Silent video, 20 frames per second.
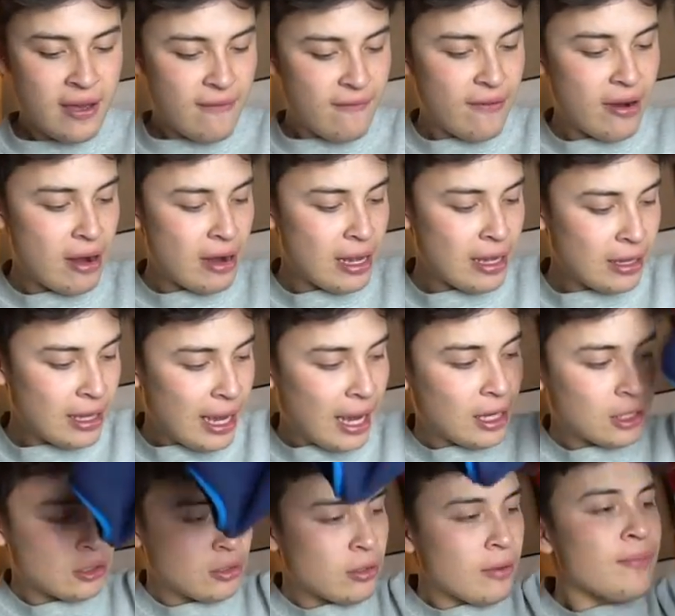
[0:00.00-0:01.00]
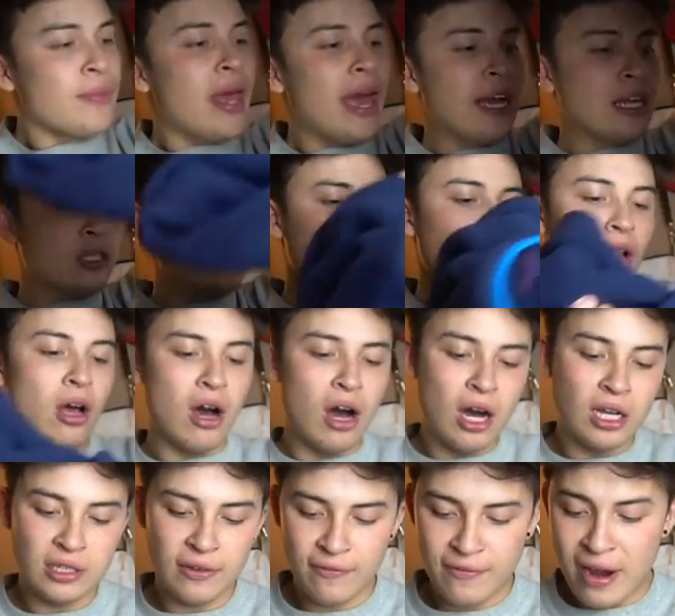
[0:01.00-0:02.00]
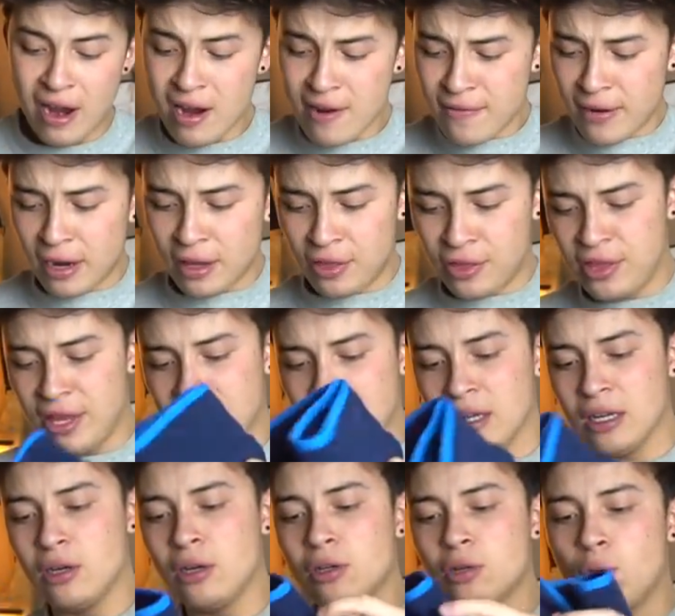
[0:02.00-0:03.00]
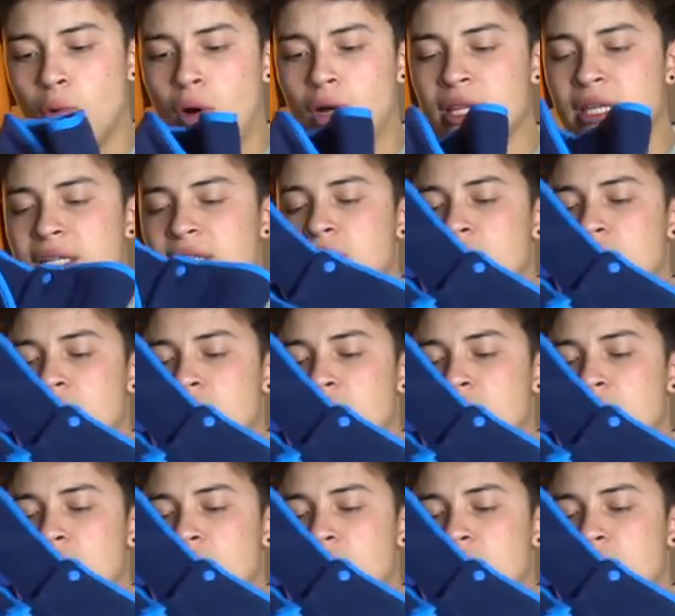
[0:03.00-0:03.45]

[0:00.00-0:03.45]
Very extra extra large, very very thick and good quality